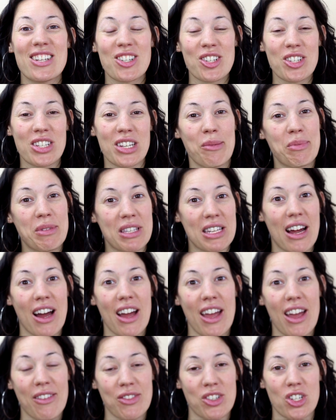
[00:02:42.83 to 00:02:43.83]
are tips that I
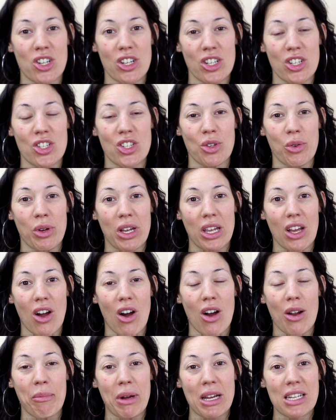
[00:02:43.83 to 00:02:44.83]
have started doing
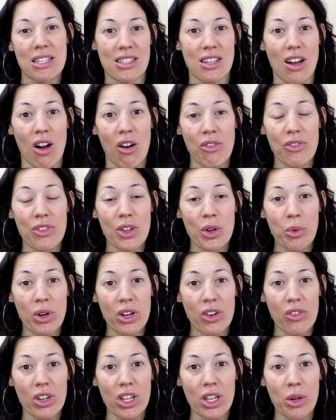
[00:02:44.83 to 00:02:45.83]
on myself that
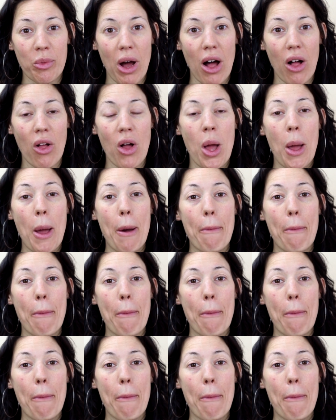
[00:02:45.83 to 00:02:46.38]
work really well,